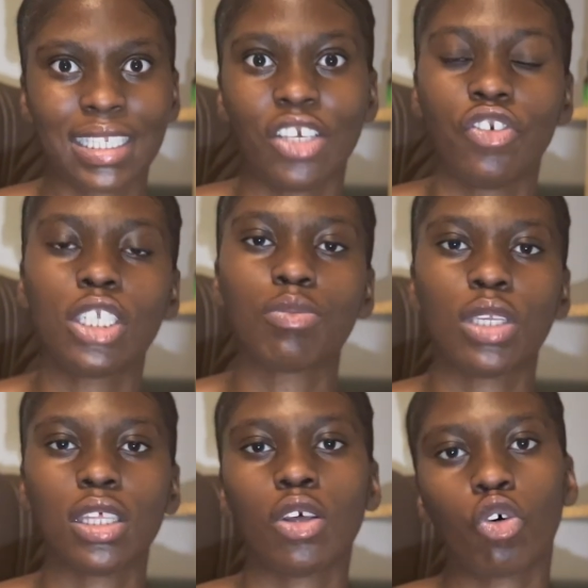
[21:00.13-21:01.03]
They just
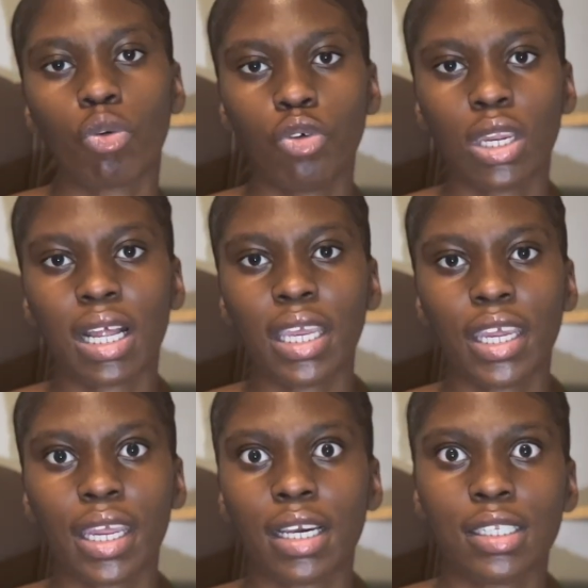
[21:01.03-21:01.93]
mean in the communal
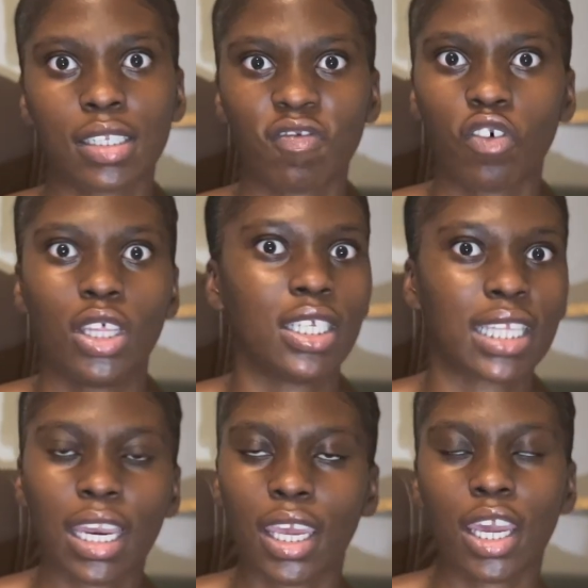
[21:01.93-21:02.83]
areas for the
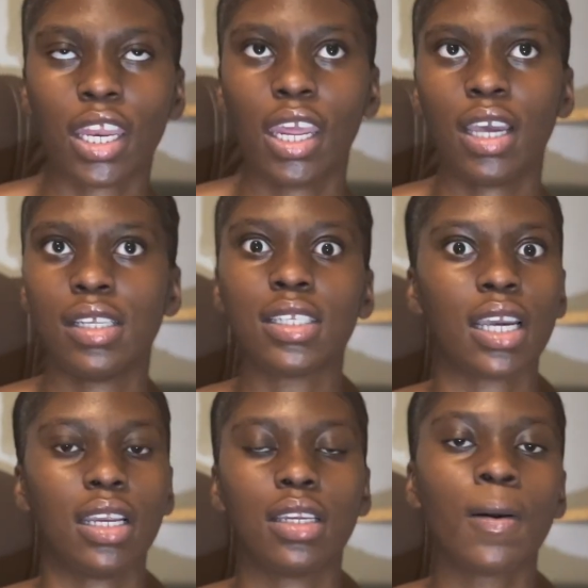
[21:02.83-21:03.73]
study areas
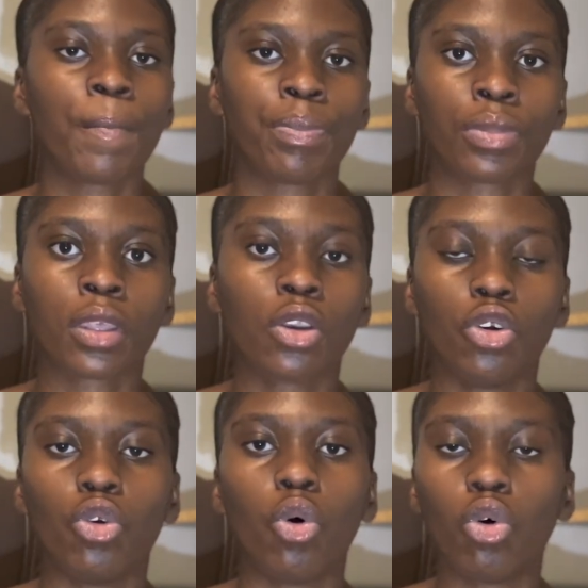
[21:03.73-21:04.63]
and
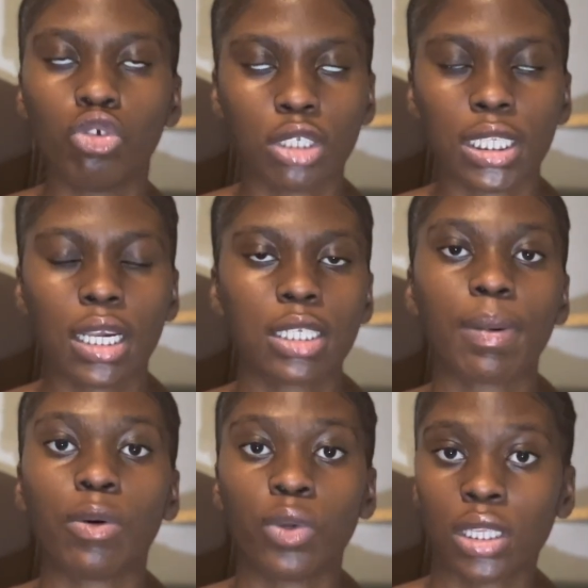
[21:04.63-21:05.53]
all those things.
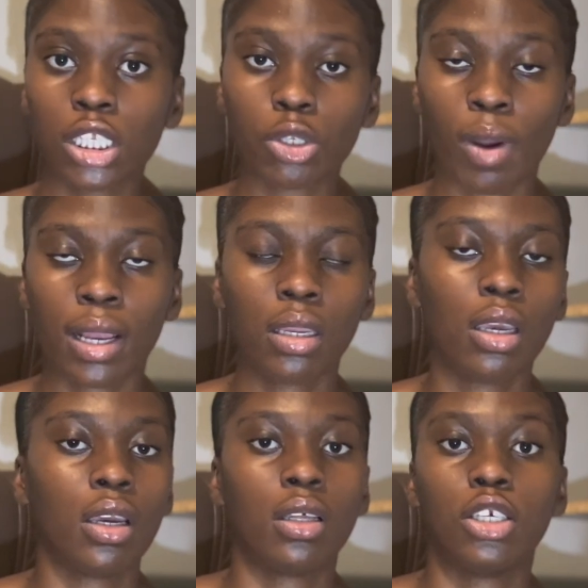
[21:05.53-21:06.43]
But with this one,
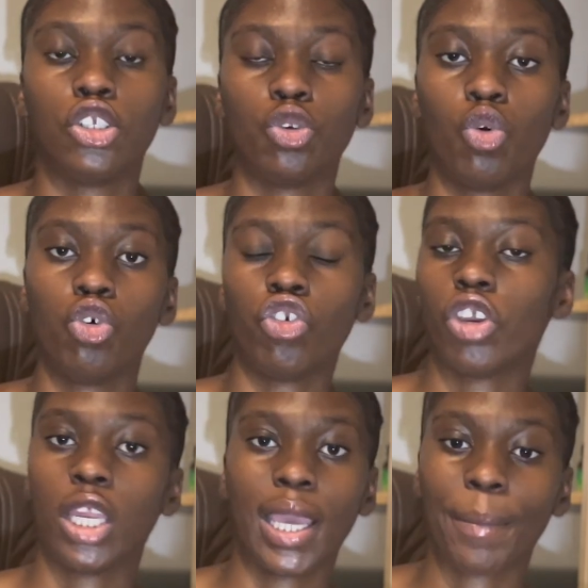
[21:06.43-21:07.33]
there's no load
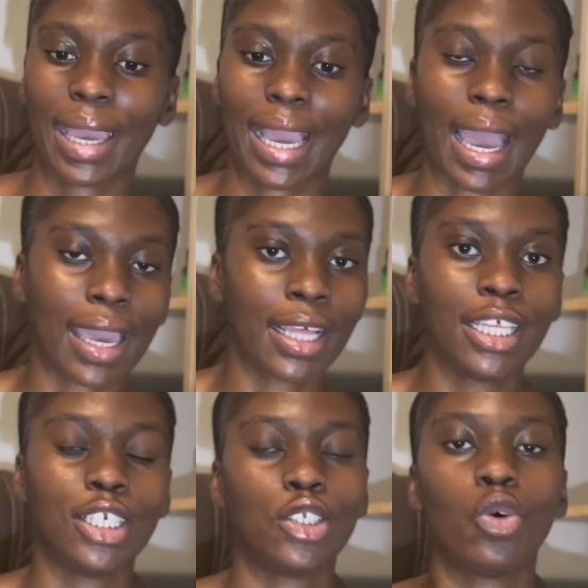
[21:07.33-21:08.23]
shedding, my guy.
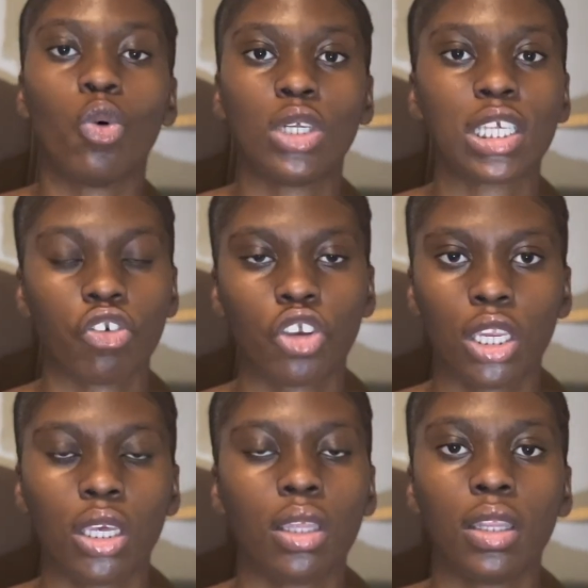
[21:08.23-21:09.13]
There's no water
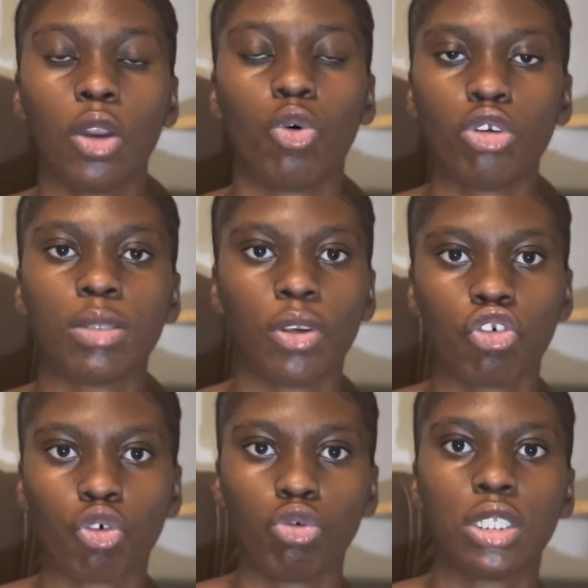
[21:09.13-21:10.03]
shedding. They always make
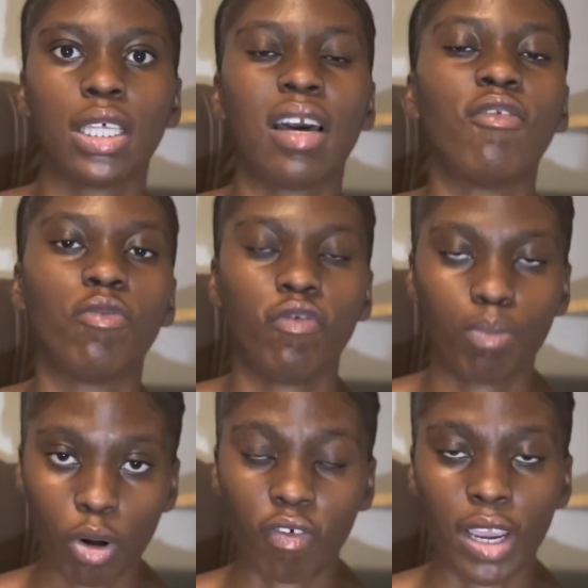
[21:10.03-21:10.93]
sure they've
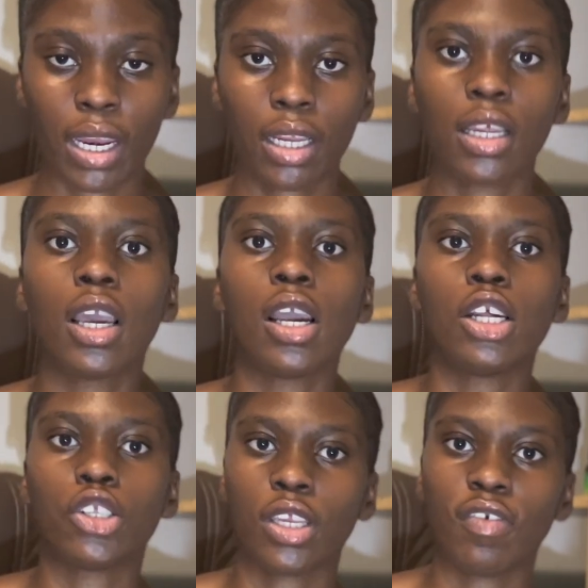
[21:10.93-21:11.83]
provided
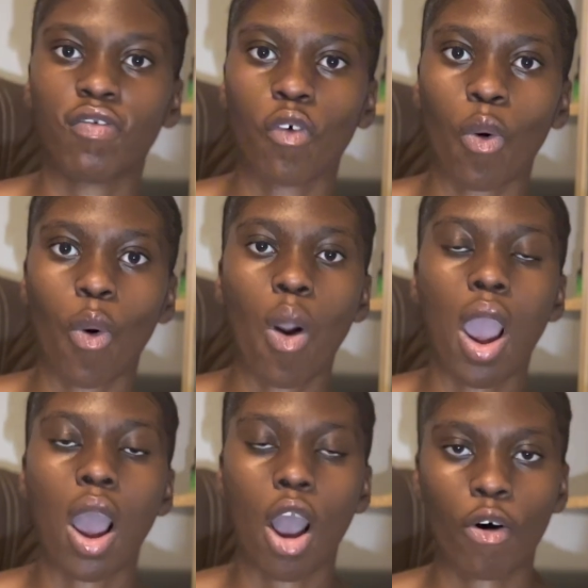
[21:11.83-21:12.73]
24
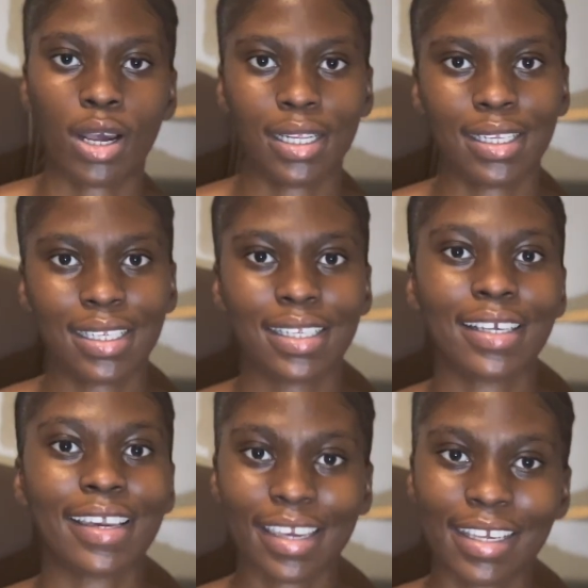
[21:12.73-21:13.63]
hours.
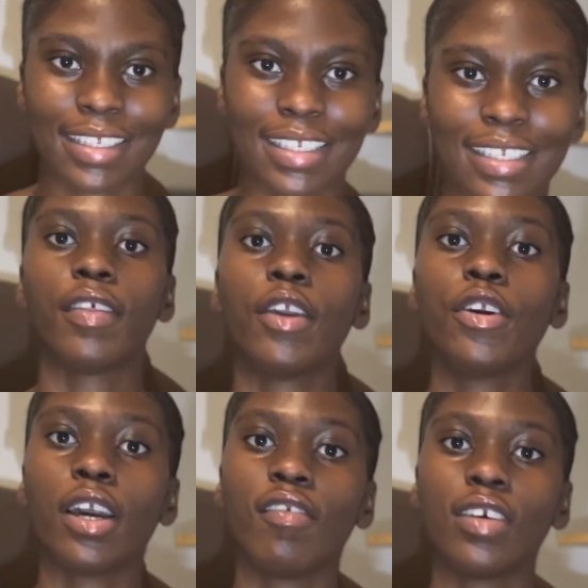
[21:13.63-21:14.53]
Yes. There
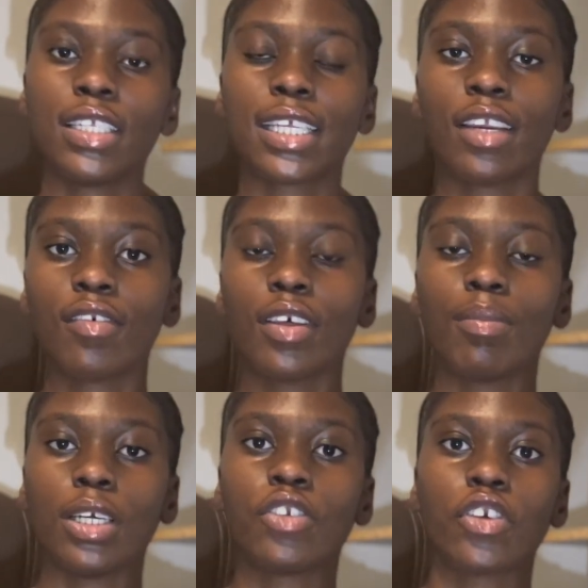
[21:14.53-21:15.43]
you have it, 10 of the
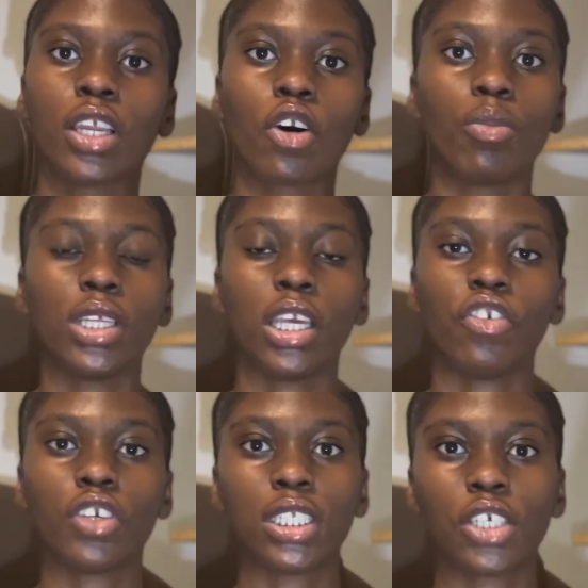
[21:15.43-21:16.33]
best student
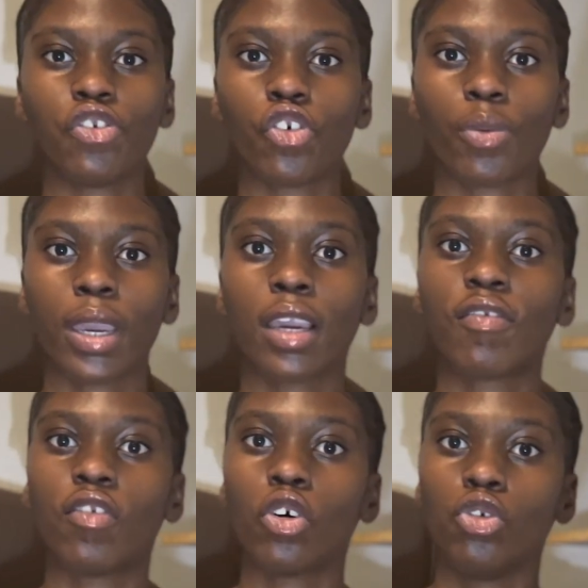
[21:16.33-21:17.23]
accommodations in Joburg
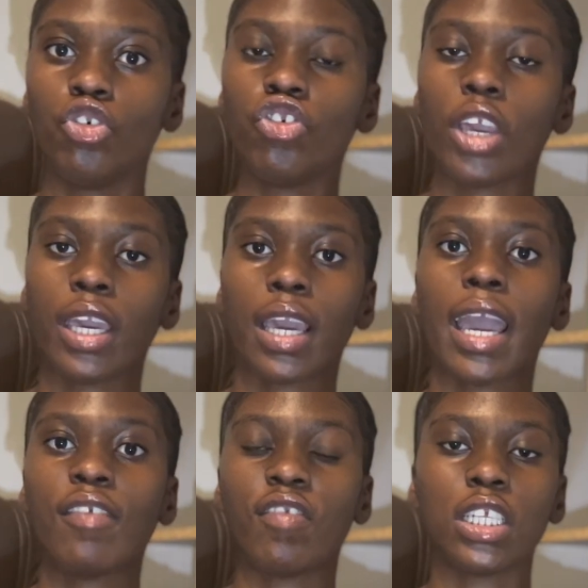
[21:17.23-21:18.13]
for UJ
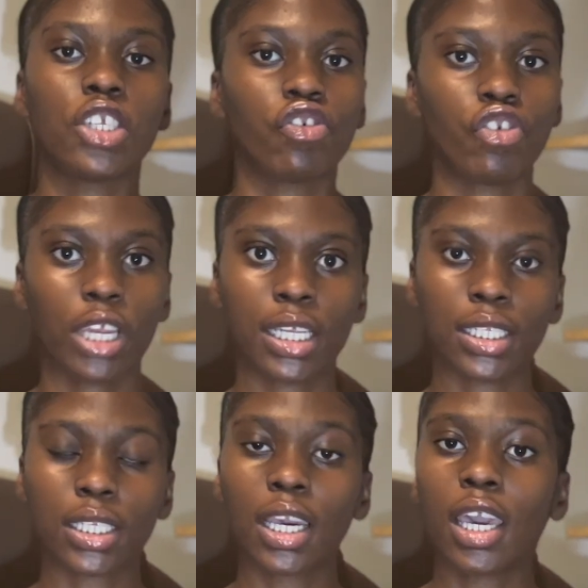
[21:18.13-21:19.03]
and Wits
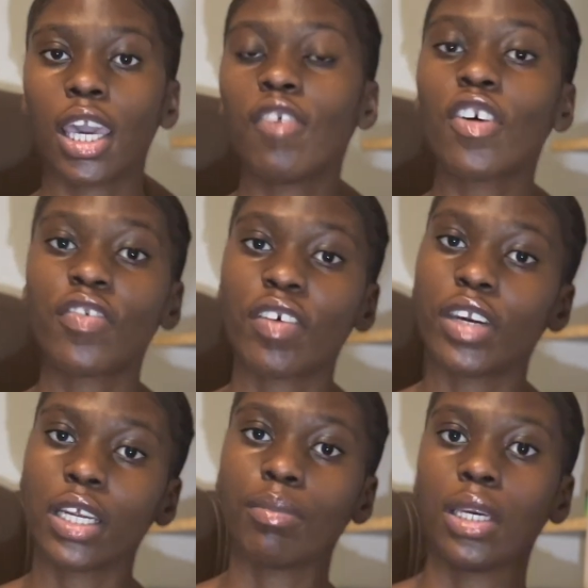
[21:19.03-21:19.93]
students. If your
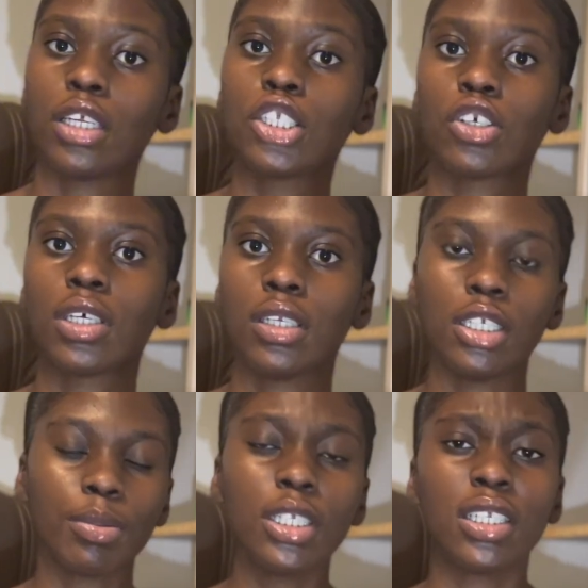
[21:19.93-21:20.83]
favorite made it to the
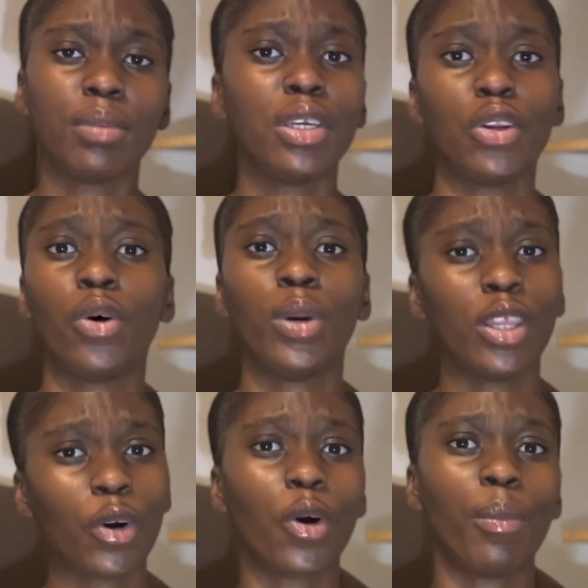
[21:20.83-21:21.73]
list, please let me know in
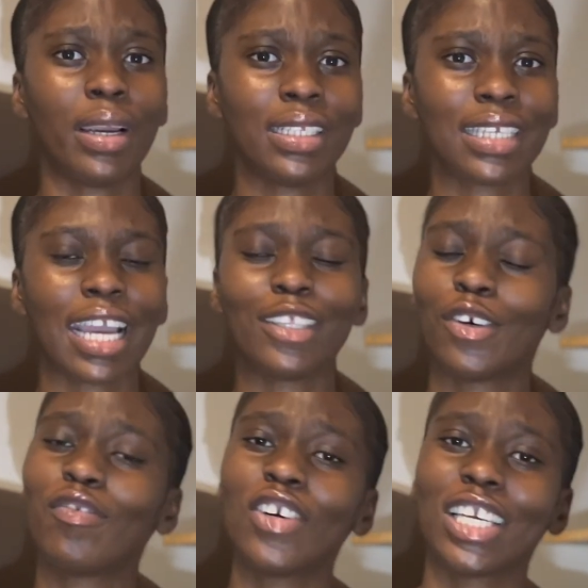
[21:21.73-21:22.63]
the comment, and
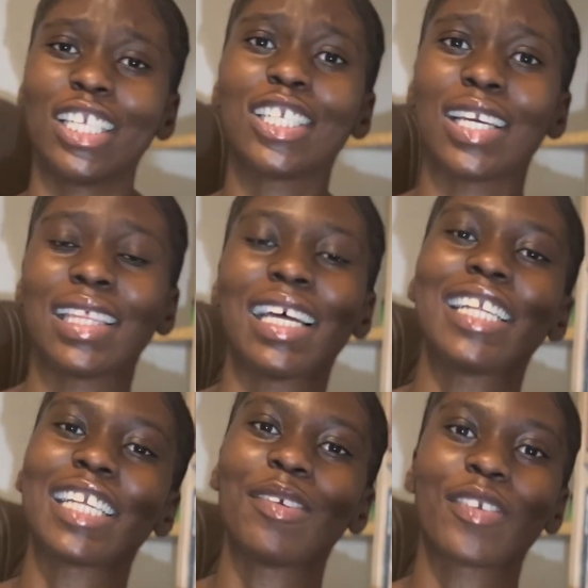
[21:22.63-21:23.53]
don't forget to hit
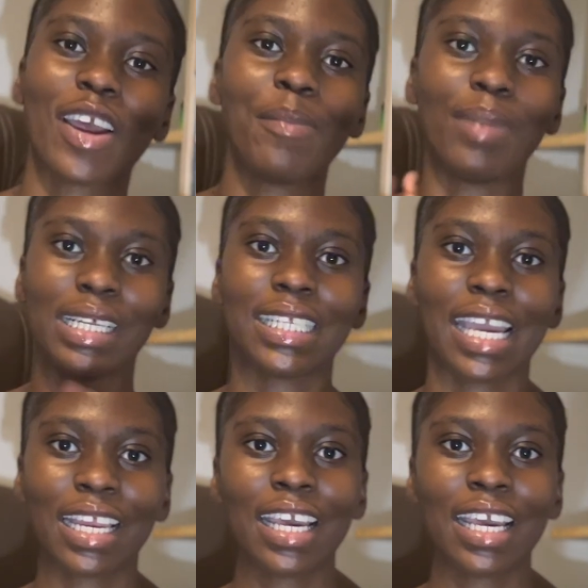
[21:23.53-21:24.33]
that subscribe button